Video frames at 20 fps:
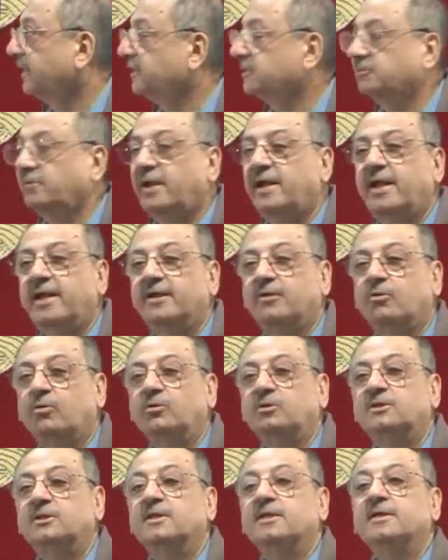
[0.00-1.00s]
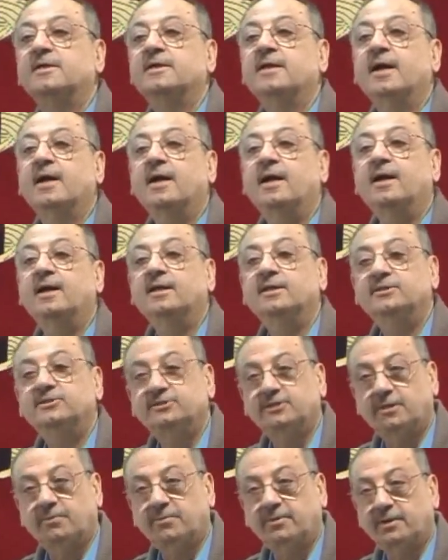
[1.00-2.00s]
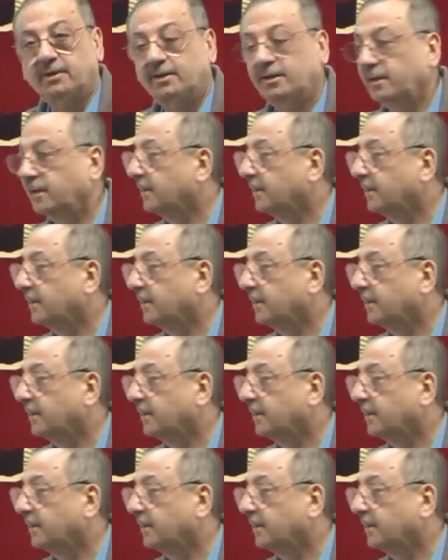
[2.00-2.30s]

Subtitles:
why I wrote Naha separately.